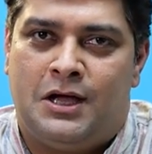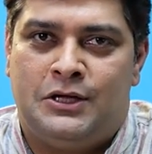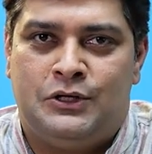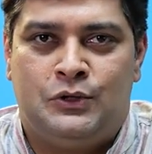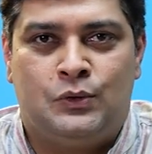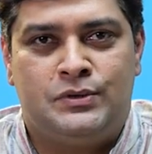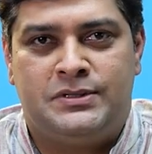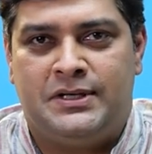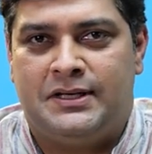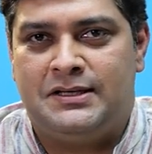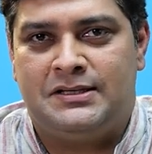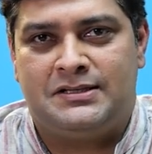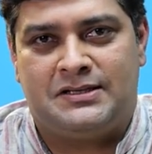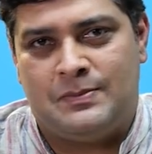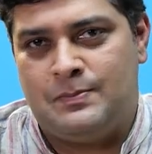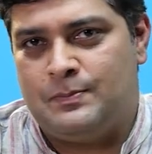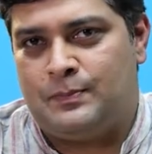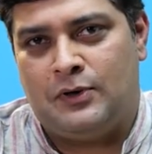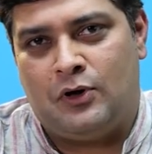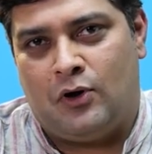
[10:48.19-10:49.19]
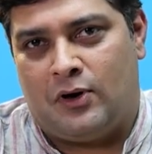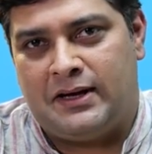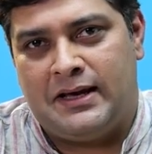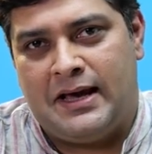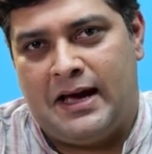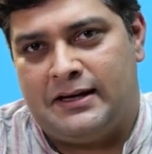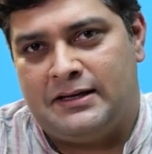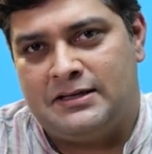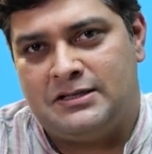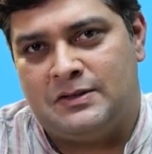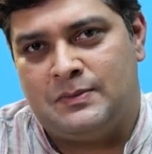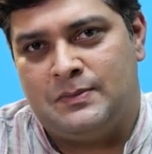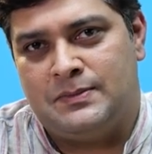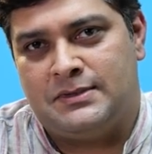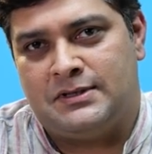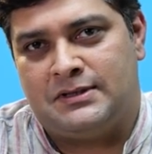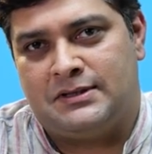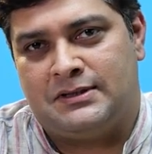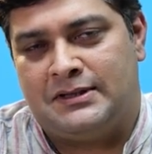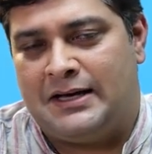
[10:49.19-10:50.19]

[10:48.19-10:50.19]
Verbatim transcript: using simple organisms